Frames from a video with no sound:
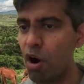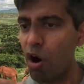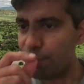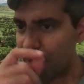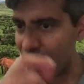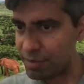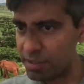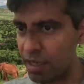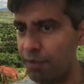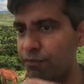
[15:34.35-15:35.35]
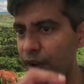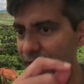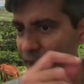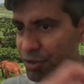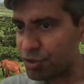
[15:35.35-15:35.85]
of privacy in
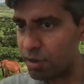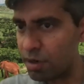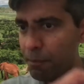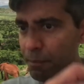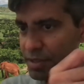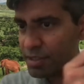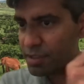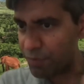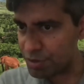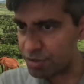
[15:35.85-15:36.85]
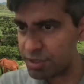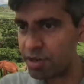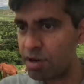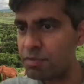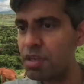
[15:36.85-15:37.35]
financial business efficiency
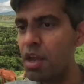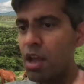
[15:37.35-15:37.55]
terms.